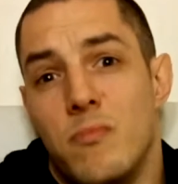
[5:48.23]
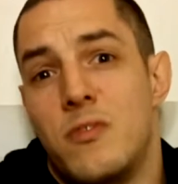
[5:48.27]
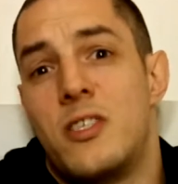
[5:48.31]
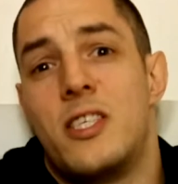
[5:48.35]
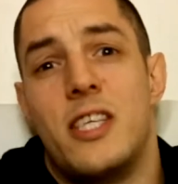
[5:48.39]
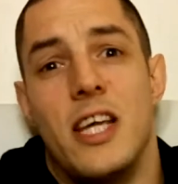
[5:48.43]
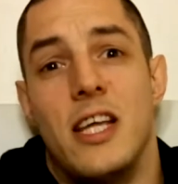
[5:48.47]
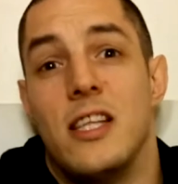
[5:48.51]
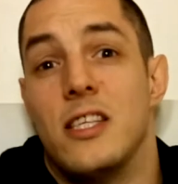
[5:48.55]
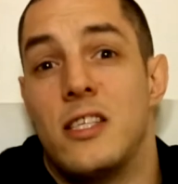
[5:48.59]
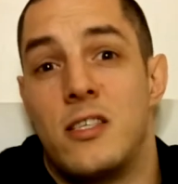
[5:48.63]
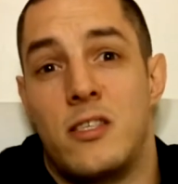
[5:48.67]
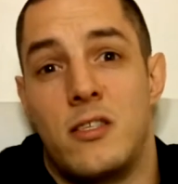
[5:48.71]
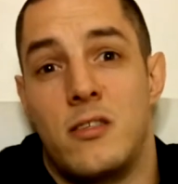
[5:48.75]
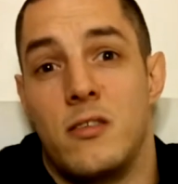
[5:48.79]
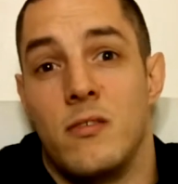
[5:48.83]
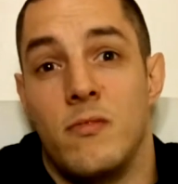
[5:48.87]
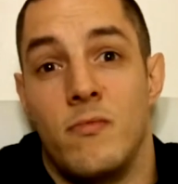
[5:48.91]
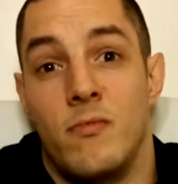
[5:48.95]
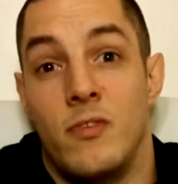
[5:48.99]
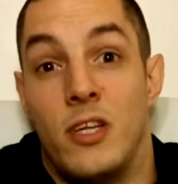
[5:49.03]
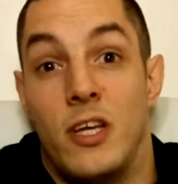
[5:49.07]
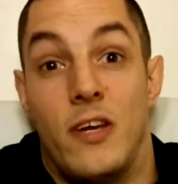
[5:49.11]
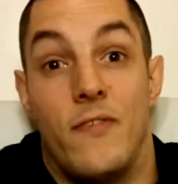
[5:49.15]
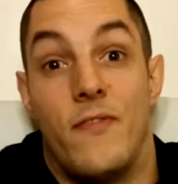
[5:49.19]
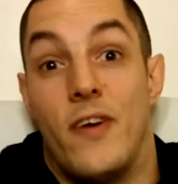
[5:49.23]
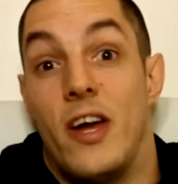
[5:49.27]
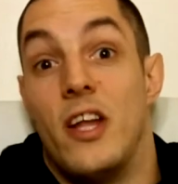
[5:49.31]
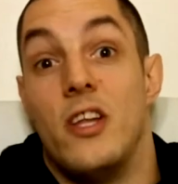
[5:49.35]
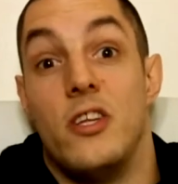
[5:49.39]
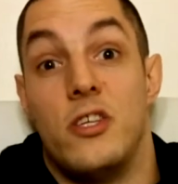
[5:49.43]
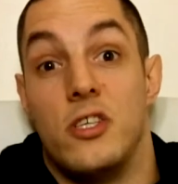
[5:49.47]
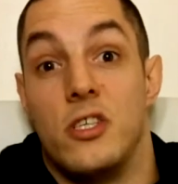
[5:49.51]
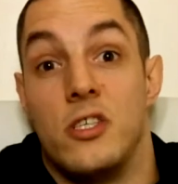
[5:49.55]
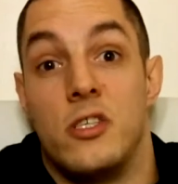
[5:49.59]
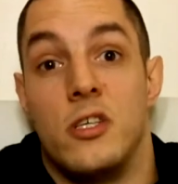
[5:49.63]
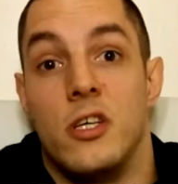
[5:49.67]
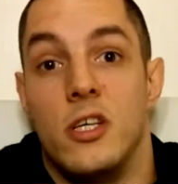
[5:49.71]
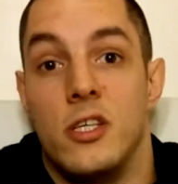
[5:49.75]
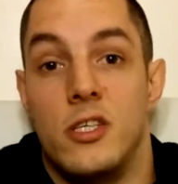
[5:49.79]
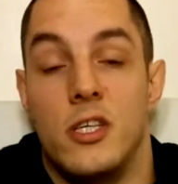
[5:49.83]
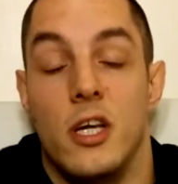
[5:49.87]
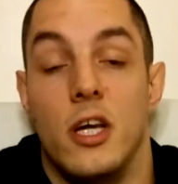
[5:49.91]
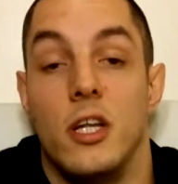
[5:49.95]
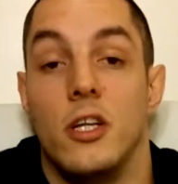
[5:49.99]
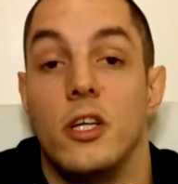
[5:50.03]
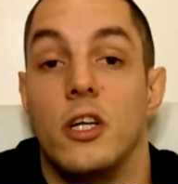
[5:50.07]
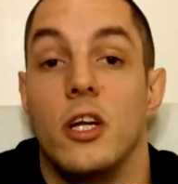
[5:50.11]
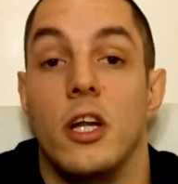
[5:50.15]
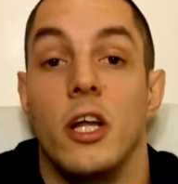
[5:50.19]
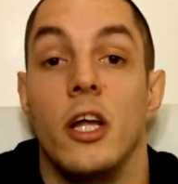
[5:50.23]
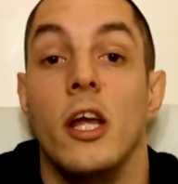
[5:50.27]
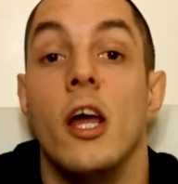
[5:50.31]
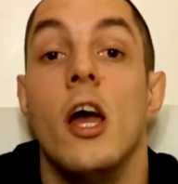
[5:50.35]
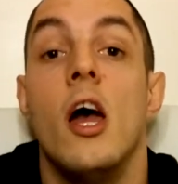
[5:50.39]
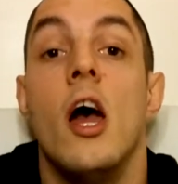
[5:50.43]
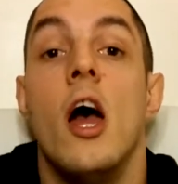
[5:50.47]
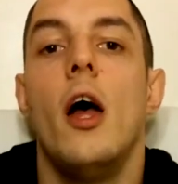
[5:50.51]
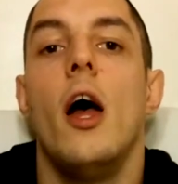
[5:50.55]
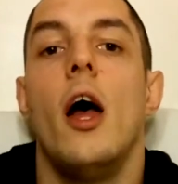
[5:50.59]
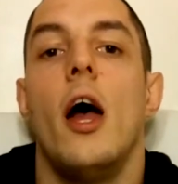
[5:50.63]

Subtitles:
since the Avengers, essentially.